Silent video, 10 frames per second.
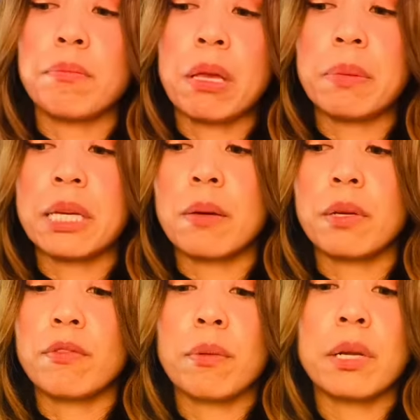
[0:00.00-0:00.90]
maybe
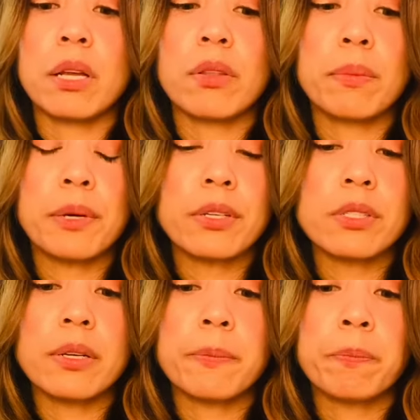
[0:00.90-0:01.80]
coming from another
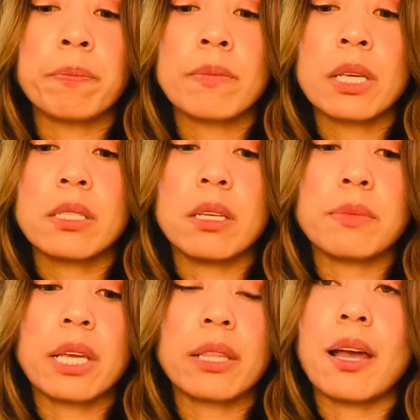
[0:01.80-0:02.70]
person.
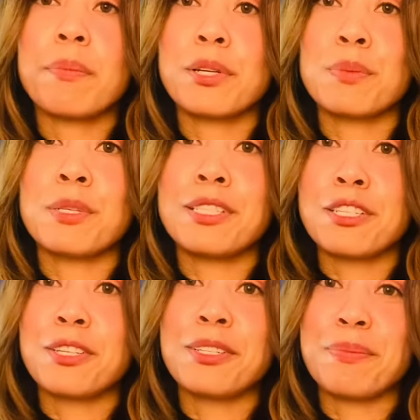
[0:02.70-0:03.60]
Seems like the Empress
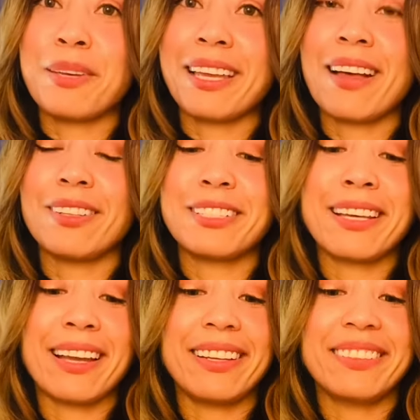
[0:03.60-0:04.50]
position is being held
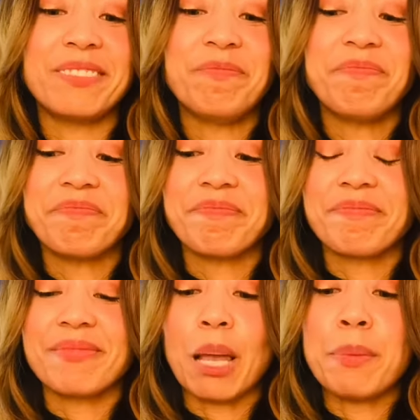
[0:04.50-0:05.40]
tight.
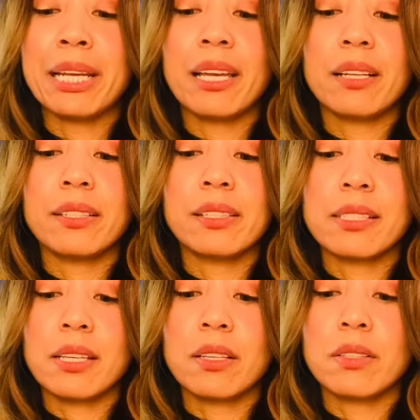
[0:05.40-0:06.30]
I'm going to get a little
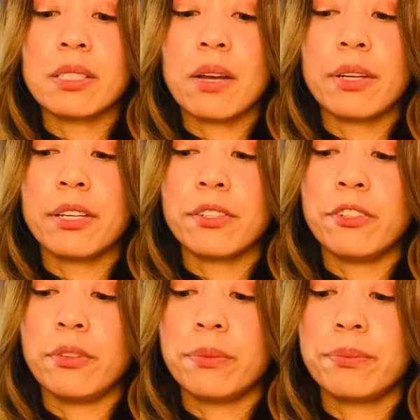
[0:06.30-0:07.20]
singles out here
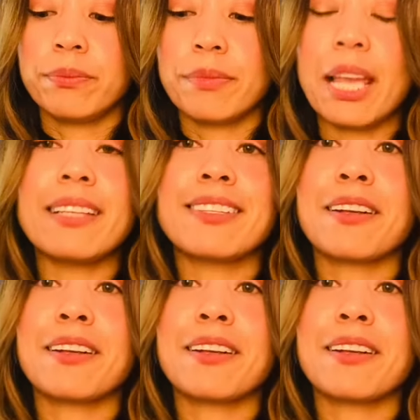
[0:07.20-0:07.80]
too. Ace of